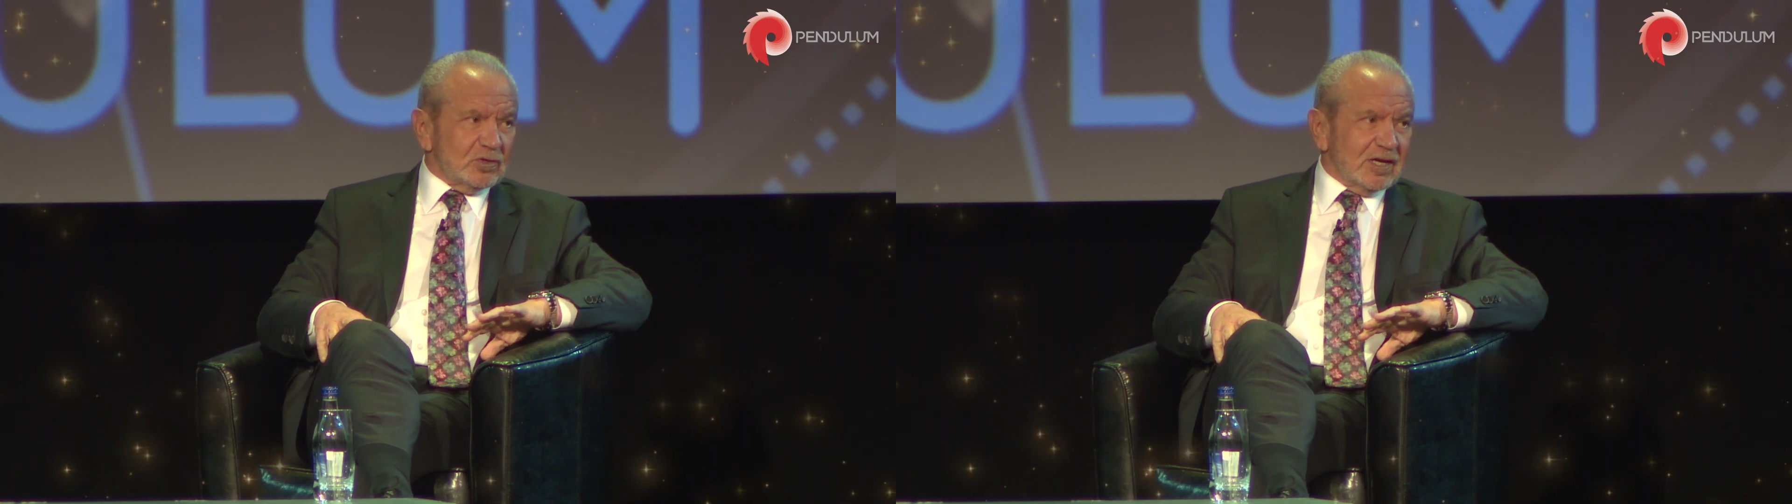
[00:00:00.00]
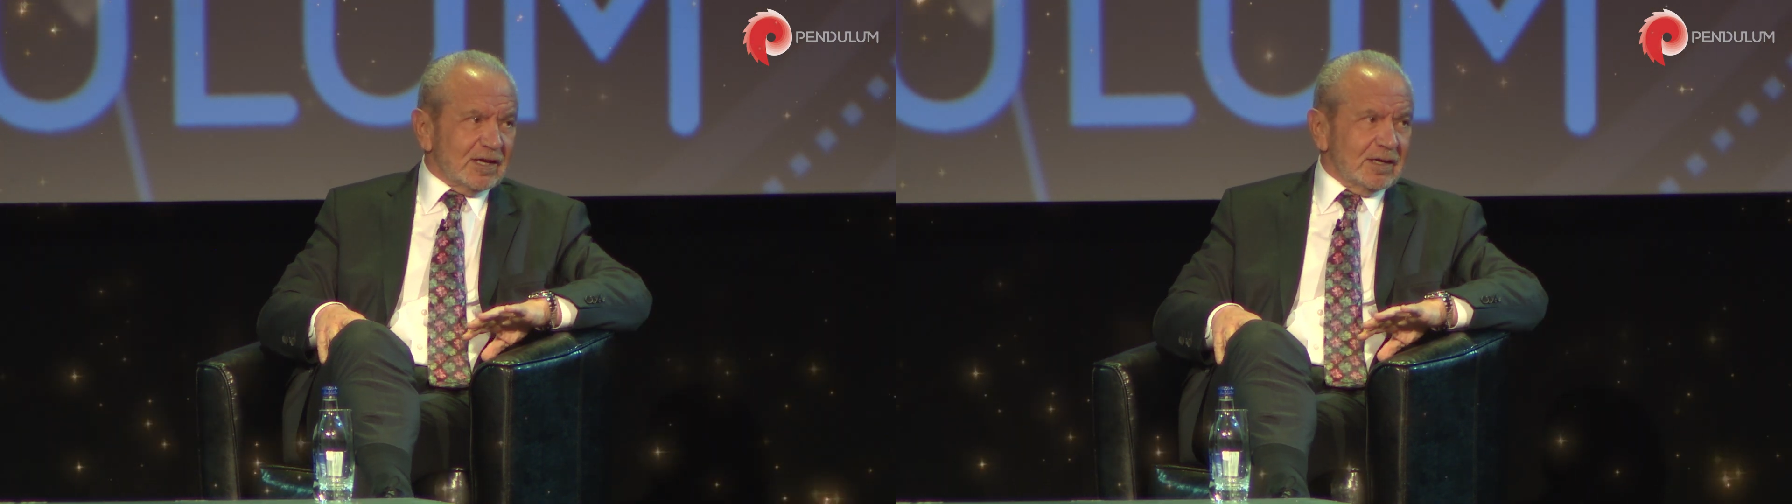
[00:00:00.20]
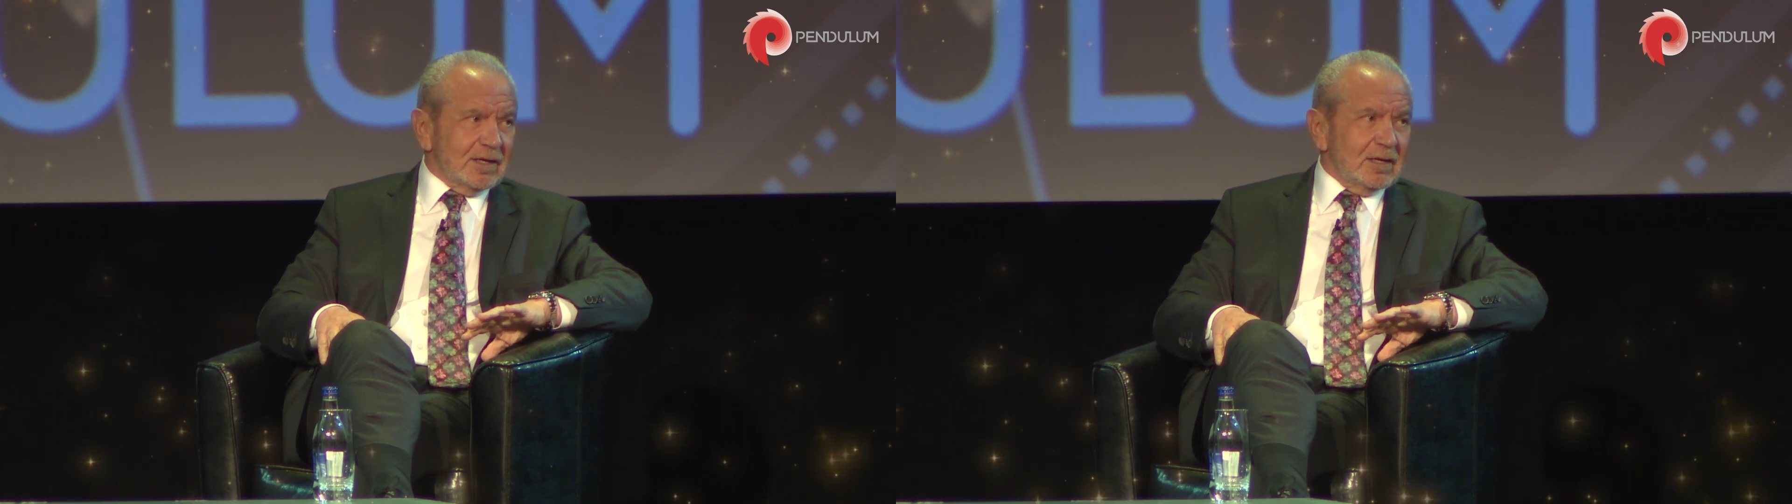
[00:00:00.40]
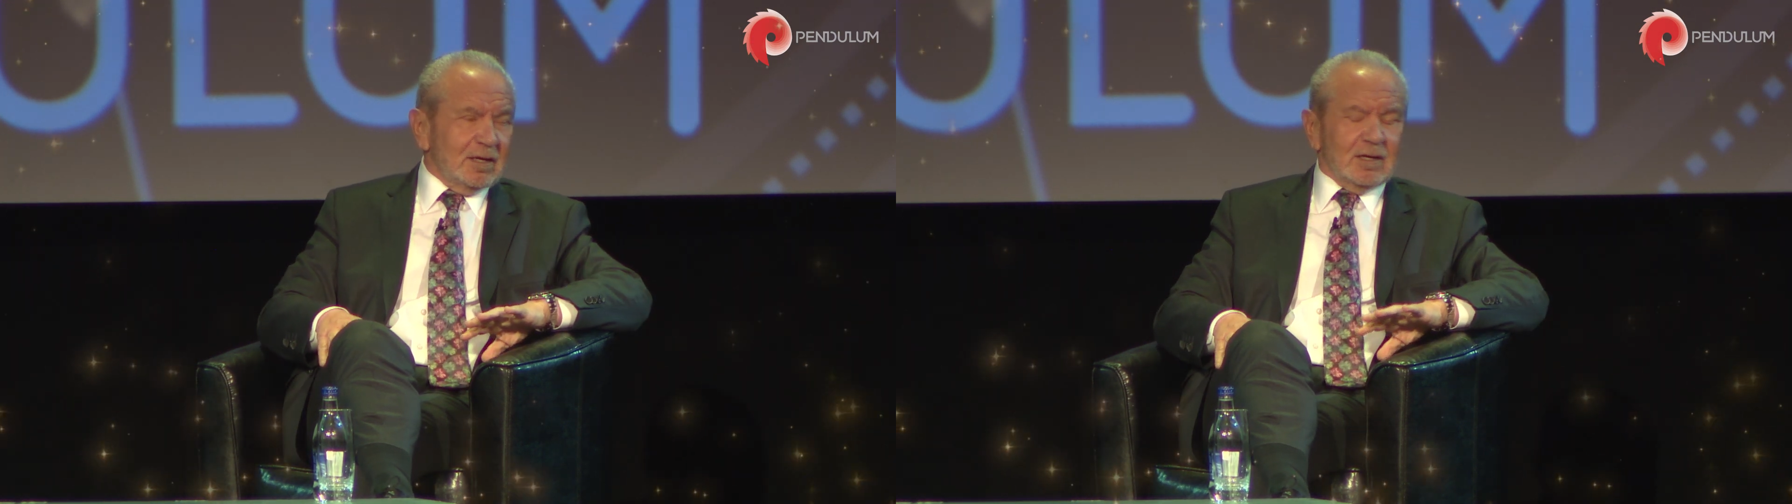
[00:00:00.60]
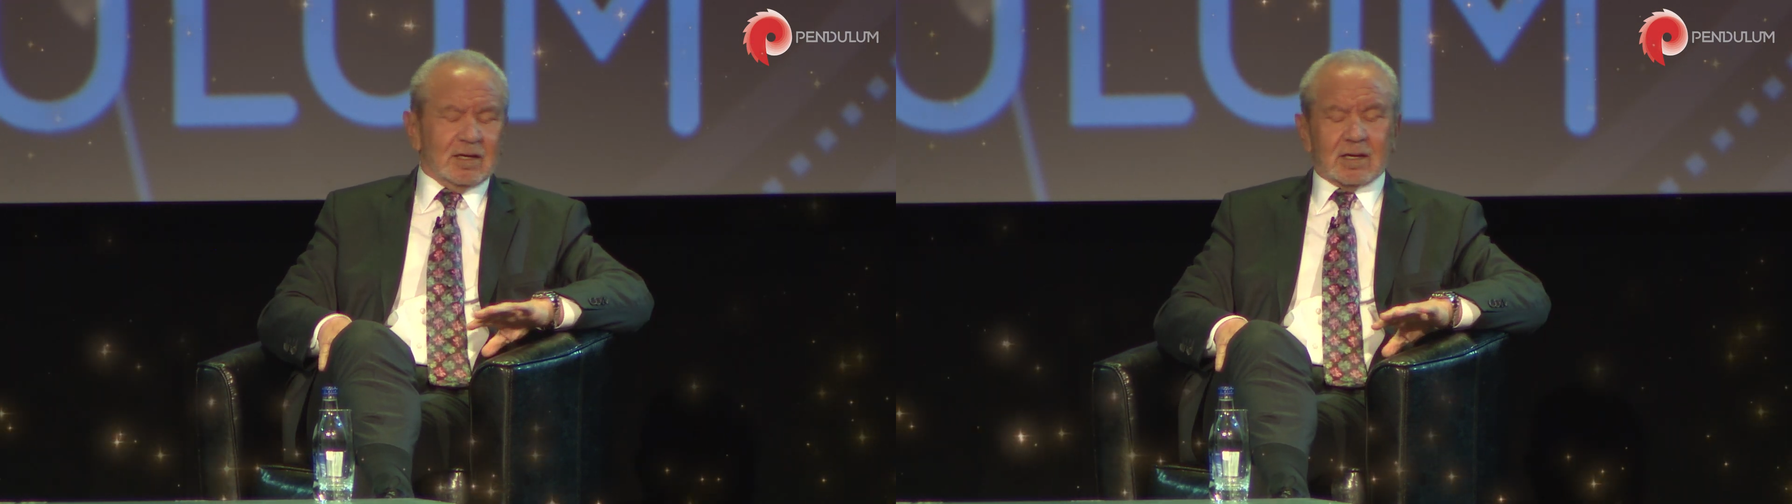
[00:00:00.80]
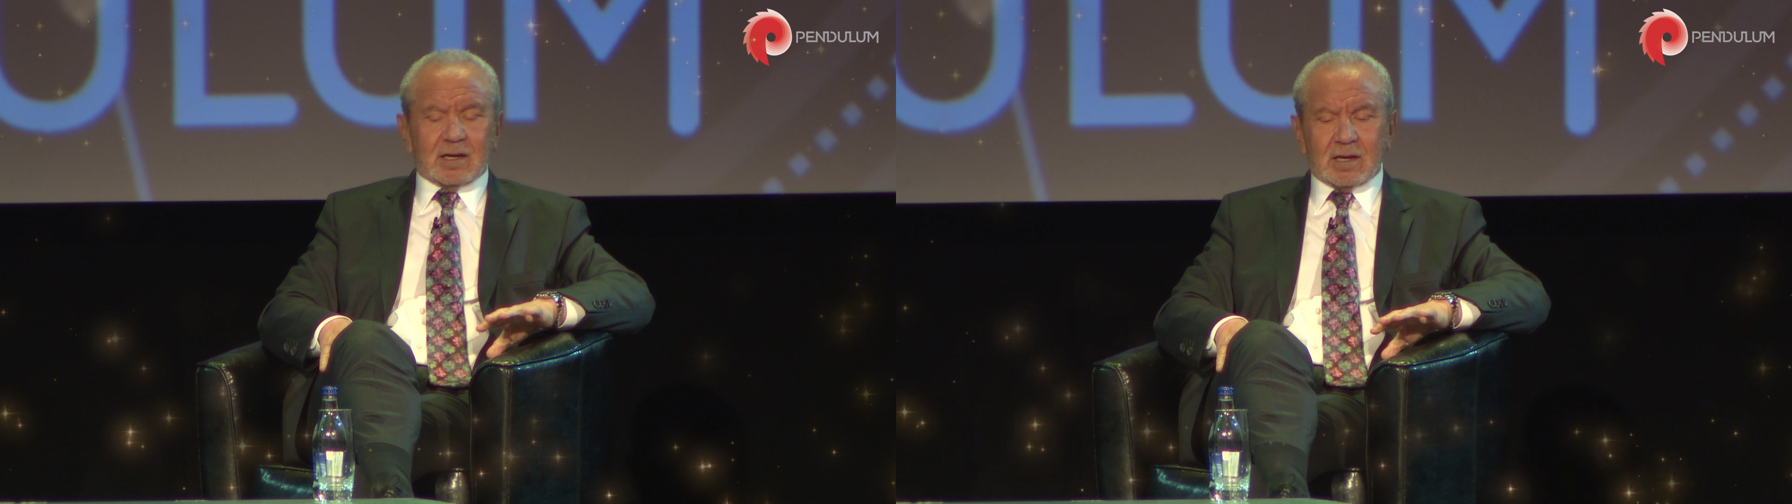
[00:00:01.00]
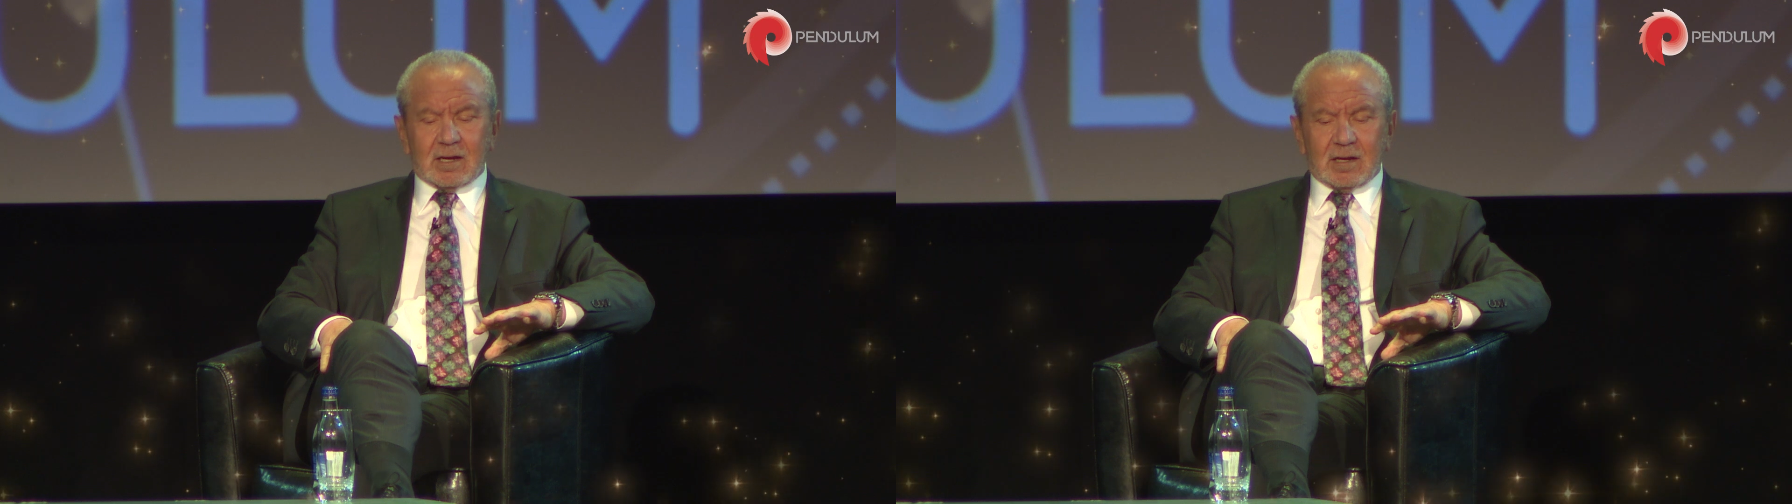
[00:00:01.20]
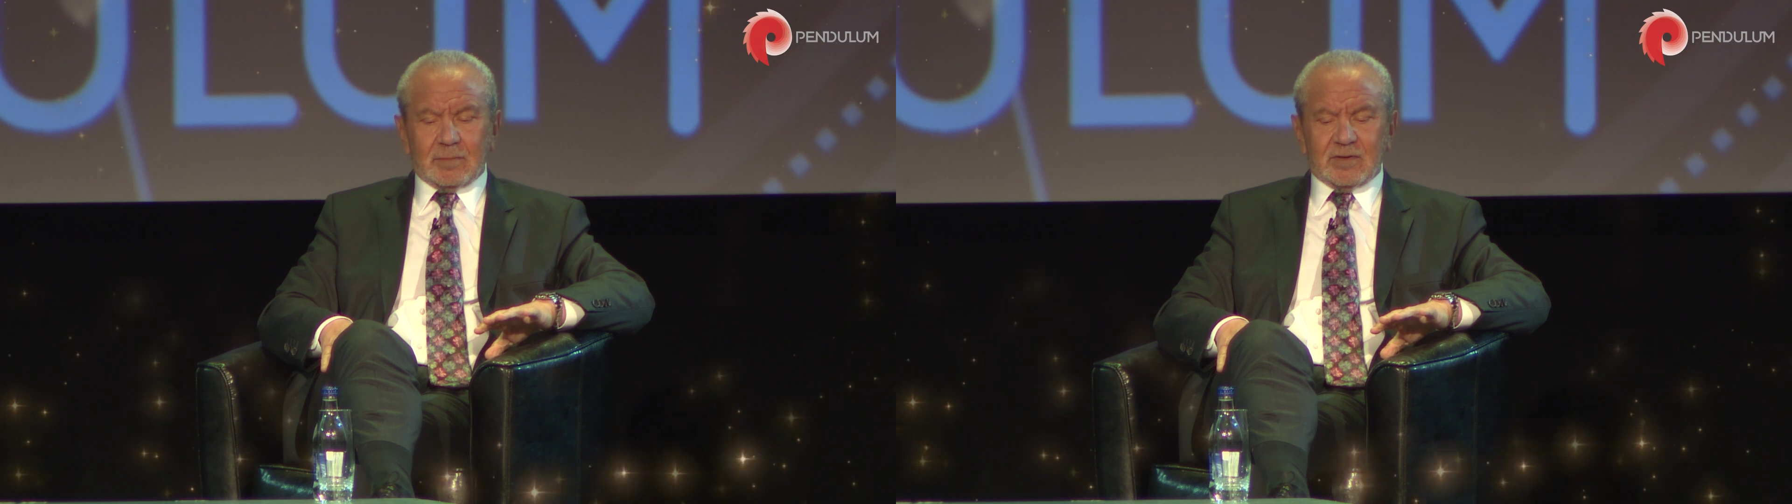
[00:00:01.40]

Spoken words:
day.